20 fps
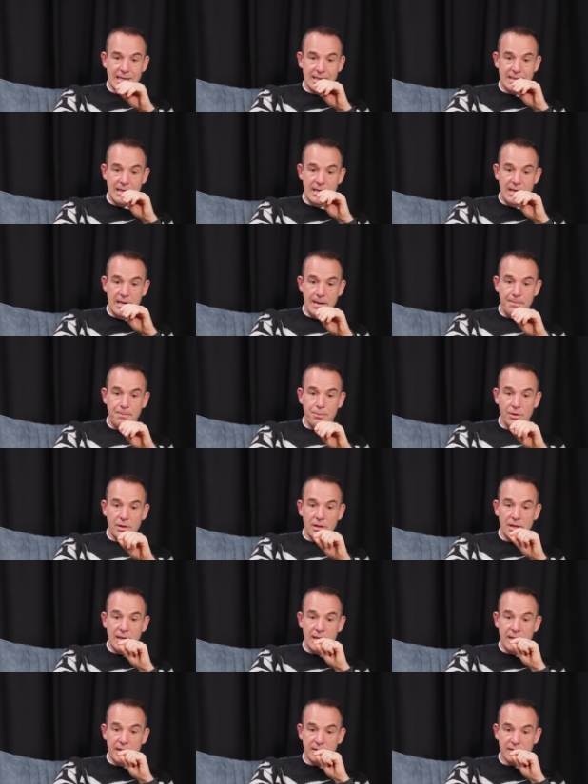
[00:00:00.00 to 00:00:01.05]

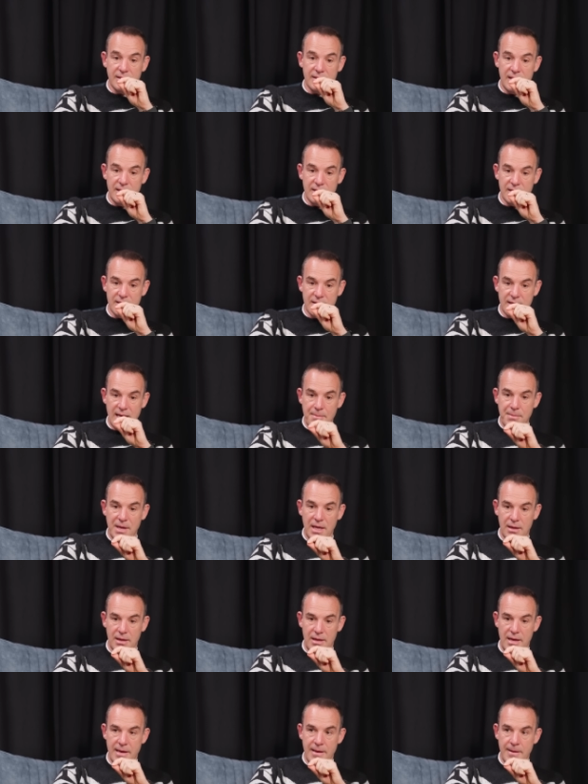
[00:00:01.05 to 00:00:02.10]
deliberately,
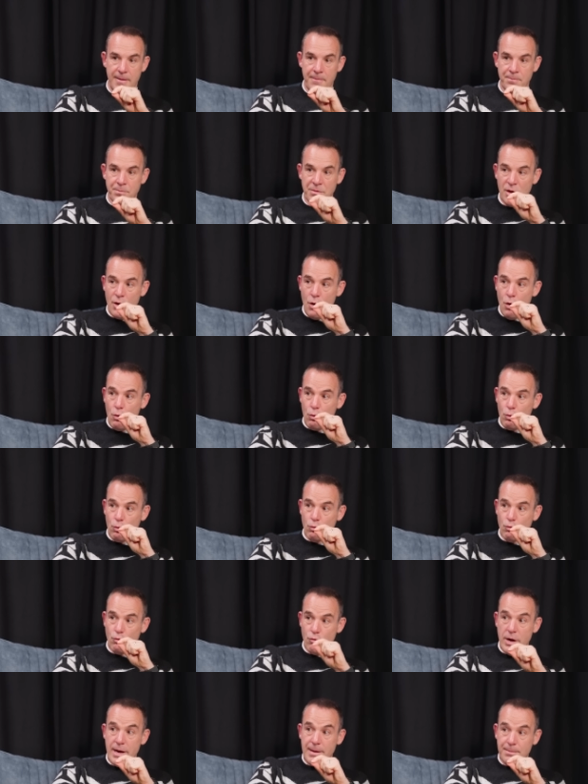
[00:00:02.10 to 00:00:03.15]
systemically
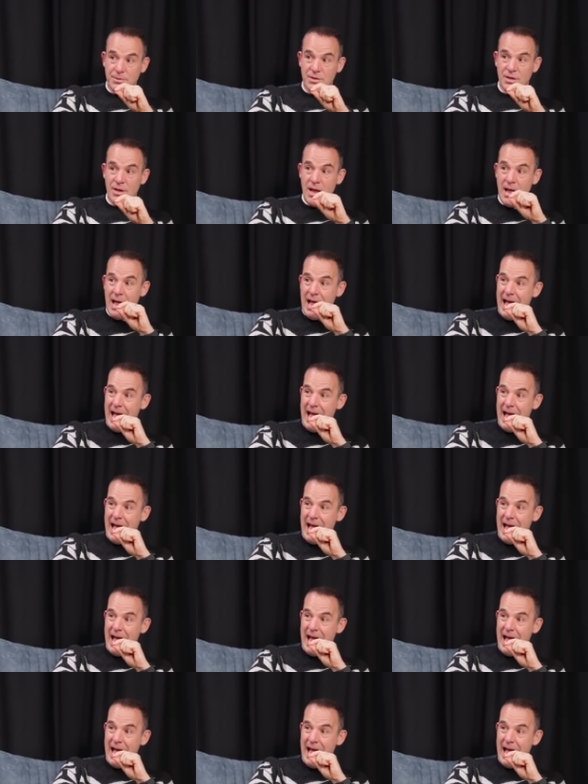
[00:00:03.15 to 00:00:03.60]
ripped